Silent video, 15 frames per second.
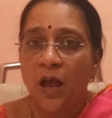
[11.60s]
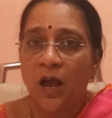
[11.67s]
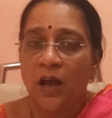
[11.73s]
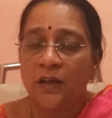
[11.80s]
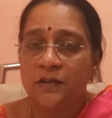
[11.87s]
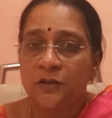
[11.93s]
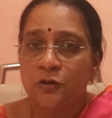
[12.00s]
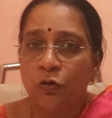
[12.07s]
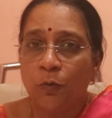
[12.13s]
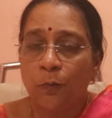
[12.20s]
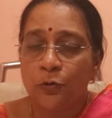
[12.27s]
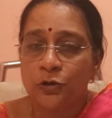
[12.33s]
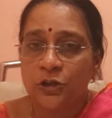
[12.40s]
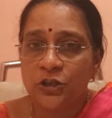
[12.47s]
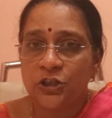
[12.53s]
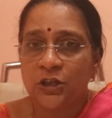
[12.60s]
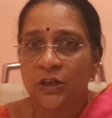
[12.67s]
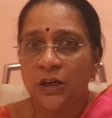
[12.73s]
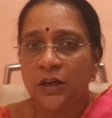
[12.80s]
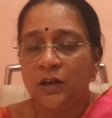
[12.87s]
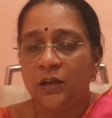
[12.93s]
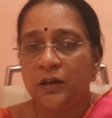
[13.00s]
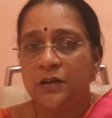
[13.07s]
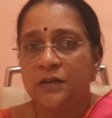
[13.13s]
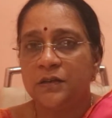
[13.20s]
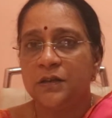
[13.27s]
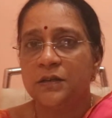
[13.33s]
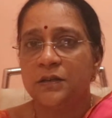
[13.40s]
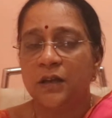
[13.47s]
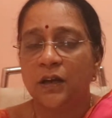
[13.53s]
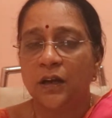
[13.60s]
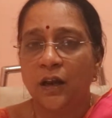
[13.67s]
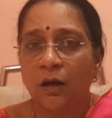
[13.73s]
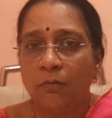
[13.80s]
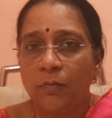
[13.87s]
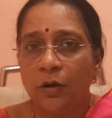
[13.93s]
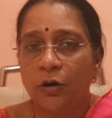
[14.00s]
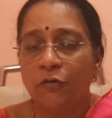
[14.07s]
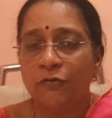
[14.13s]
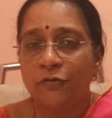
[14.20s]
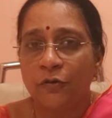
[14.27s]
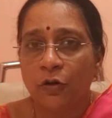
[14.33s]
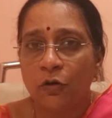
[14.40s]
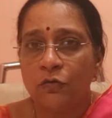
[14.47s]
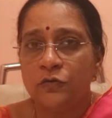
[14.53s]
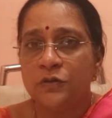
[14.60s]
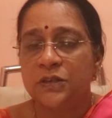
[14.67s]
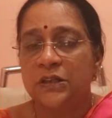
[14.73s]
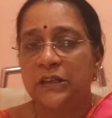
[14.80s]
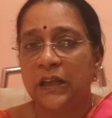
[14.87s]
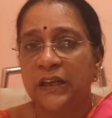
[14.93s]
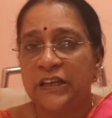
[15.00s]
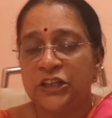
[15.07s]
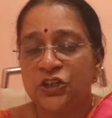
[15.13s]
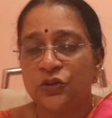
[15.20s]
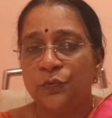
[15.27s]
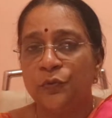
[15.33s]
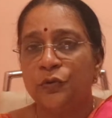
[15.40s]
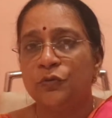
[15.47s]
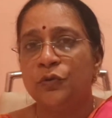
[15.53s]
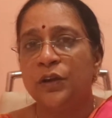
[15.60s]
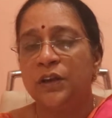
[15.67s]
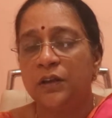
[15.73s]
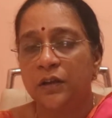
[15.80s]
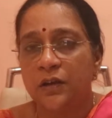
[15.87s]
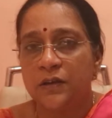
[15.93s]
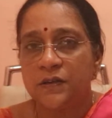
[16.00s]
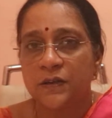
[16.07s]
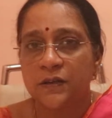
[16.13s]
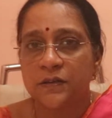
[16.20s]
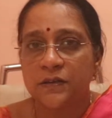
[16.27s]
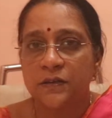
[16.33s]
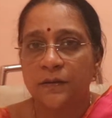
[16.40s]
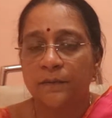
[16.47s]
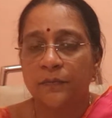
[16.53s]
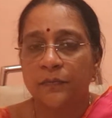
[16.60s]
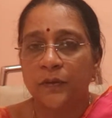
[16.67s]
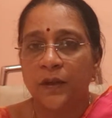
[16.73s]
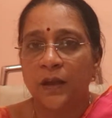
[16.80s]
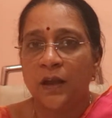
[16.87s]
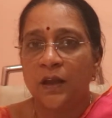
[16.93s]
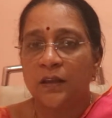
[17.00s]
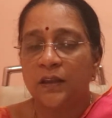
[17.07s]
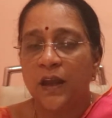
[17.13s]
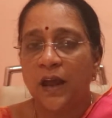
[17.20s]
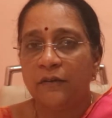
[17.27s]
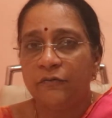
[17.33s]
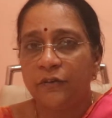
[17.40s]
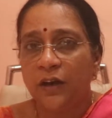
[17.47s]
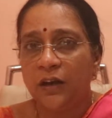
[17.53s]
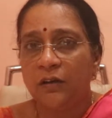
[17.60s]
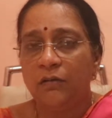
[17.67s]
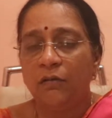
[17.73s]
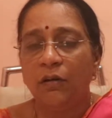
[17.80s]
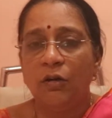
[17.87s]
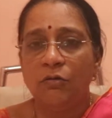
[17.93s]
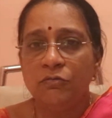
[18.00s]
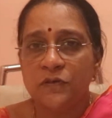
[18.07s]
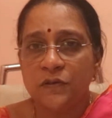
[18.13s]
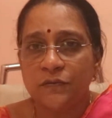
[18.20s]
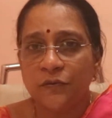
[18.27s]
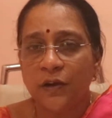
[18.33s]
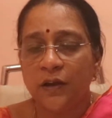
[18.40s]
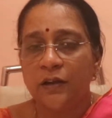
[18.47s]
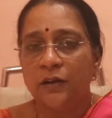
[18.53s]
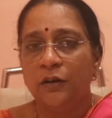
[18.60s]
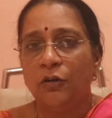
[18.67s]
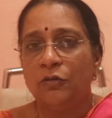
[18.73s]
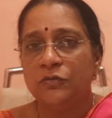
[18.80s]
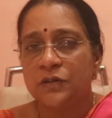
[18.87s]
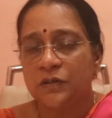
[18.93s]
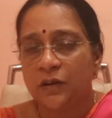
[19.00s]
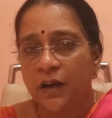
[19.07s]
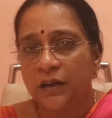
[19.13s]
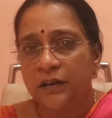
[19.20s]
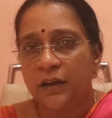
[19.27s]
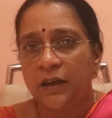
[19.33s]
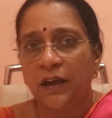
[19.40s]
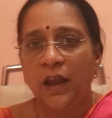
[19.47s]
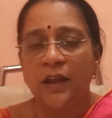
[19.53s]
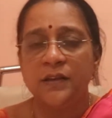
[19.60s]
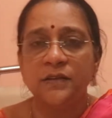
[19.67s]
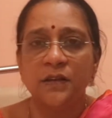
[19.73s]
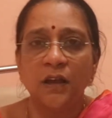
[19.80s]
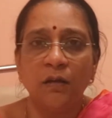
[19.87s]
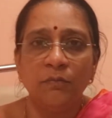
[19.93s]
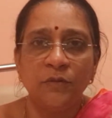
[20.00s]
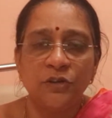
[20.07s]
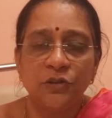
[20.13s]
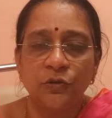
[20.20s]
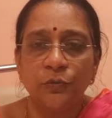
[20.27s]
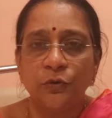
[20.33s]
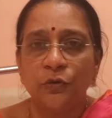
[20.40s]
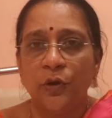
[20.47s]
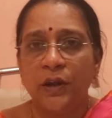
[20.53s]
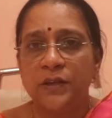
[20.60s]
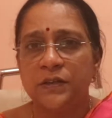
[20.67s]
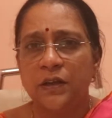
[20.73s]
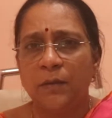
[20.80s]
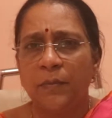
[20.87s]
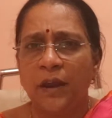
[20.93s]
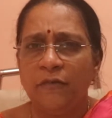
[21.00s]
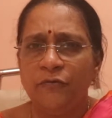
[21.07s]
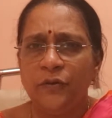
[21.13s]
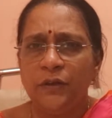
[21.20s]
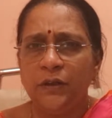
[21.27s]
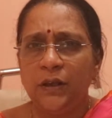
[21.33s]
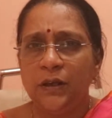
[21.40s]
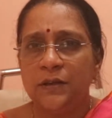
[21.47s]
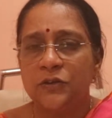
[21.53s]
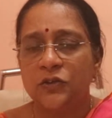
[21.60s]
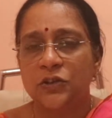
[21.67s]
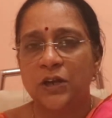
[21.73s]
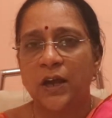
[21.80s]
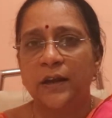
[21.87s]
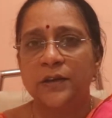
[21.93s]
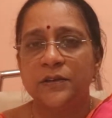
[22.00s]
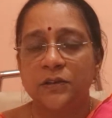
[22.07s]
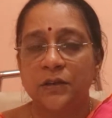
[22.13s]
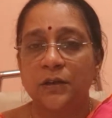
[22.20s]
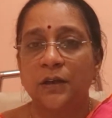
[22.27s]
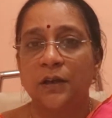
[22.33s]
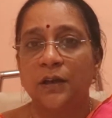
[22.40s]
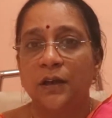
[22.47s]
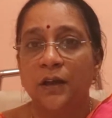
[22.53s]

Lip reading: As your position increases, the number of rounds in the interview increases. They have 10 rounds, 5 rounds, writing exam, interview exam, everything is challenging